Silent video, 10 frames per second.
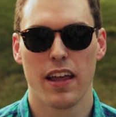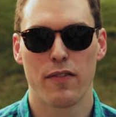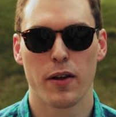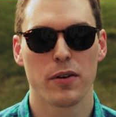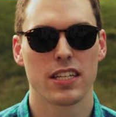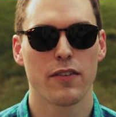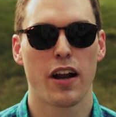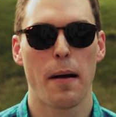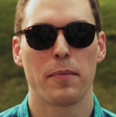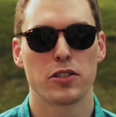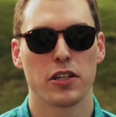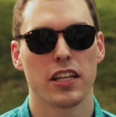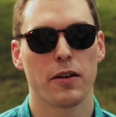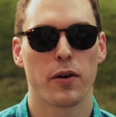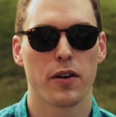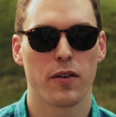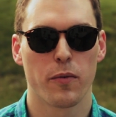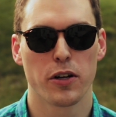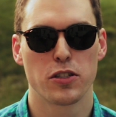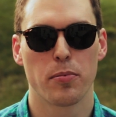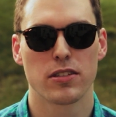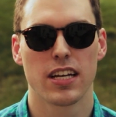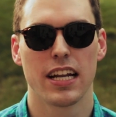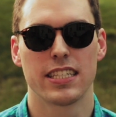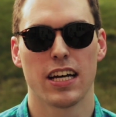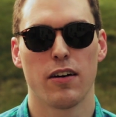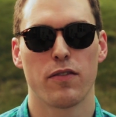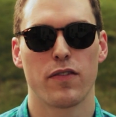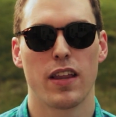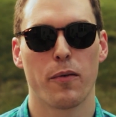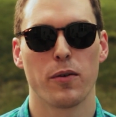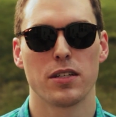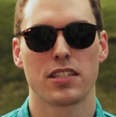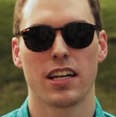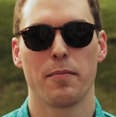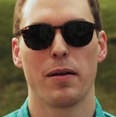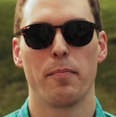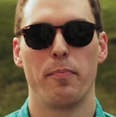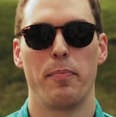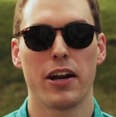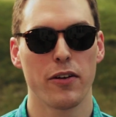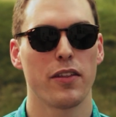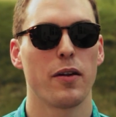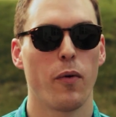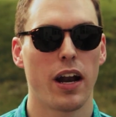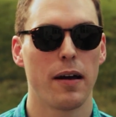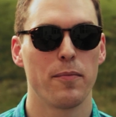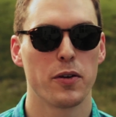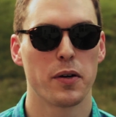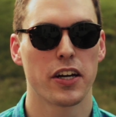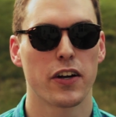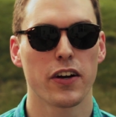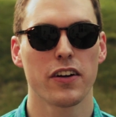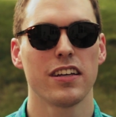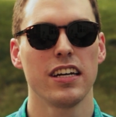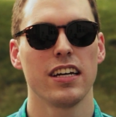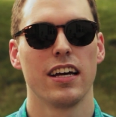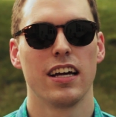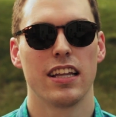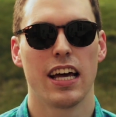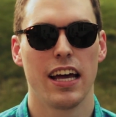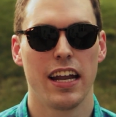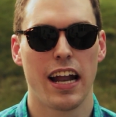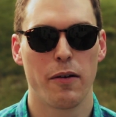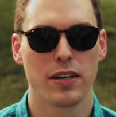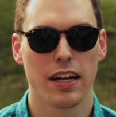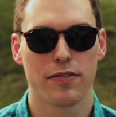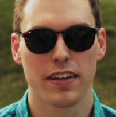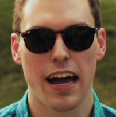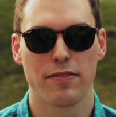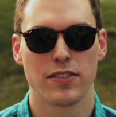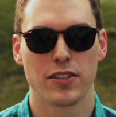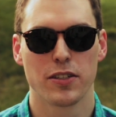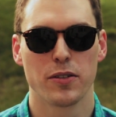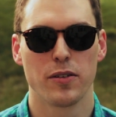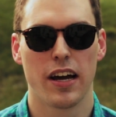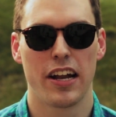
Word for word: if there was ever an opportunity that were to present itself that was going to be better than what I'm doing currently, then I would definitely have to